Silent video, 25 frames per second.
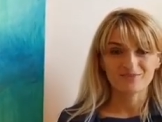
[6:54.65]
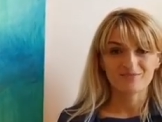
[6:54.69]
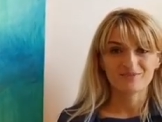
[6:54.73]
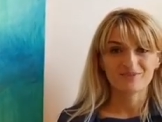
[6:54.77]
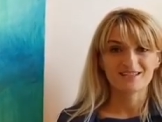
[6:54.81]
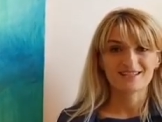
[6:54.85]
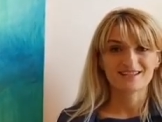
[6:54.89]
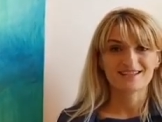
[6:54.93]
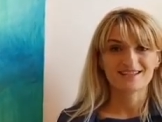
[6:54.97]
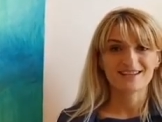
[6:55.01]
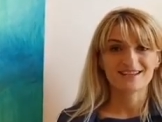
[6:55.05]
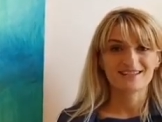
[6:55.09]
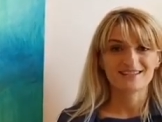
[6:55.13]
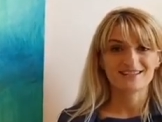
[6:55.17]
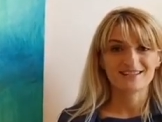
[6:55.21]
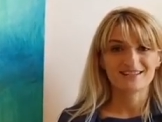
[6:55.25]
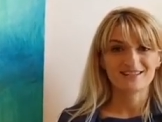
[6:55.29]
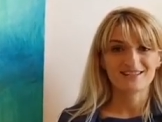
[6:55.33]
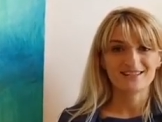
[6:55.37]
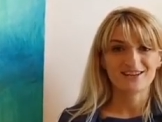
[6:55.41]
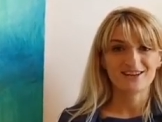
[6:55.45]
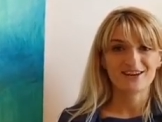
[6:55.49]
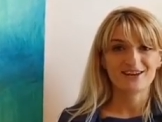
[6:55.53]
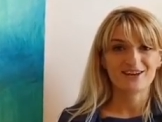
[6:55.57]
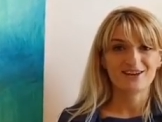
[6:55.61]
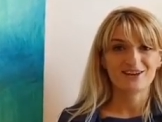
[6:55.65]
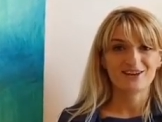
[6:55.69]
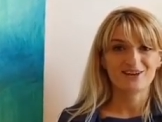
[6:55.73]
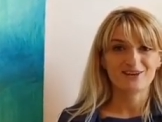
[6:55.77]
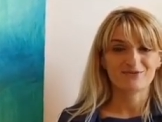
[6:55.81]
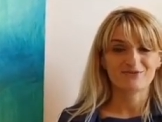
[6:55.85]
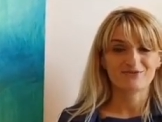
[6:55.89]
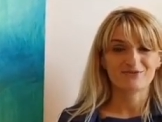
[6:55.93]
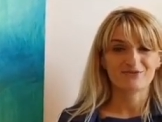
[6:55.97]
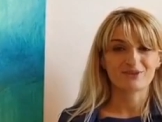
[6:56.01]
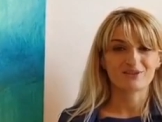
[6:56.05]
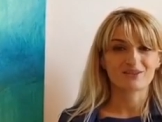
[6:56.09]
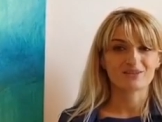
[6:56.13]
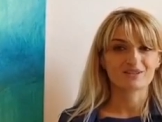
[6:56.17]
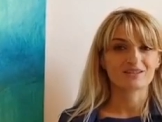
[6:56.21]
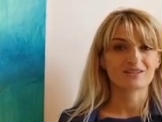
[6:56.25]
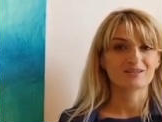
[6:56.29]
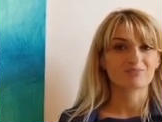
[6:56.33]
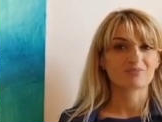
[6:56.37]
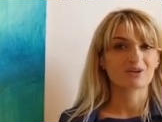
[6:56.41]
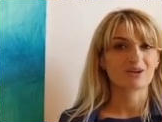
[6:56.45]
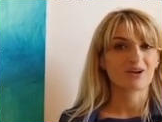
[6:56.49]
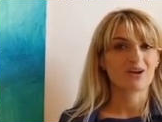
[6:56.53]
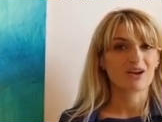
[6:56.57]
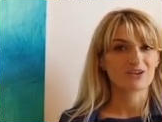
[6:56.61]
this idea of a
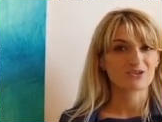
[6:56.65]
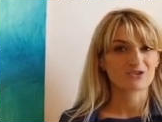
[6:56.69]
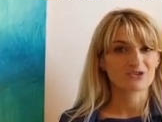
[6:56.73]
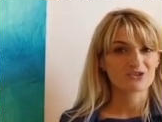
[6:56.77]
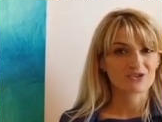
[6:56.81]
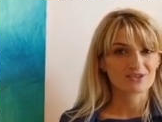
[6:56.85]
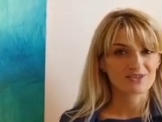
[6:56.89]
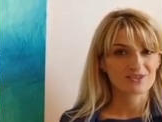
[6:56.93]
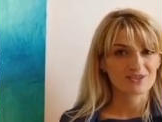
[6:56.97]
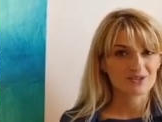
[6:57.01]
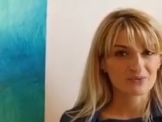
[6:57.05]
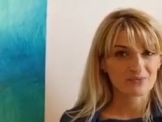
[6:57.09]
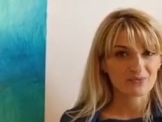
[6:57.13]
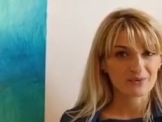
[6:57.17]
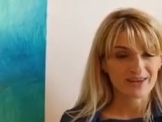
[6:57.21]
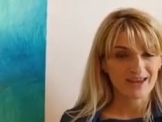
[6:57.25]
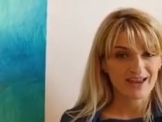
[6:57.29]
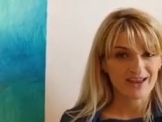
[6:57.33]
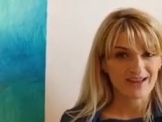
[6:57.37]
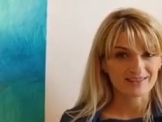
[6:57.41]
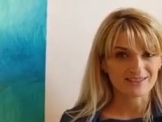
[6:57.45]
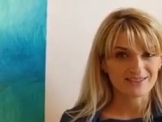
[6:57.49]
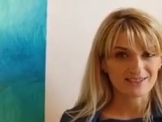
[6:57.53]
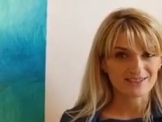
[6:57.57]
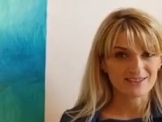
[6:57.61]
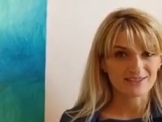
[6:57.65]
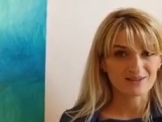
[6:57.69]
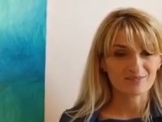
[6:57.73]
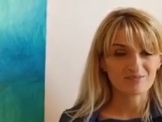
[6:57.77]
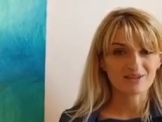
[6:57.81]
subconscious reality,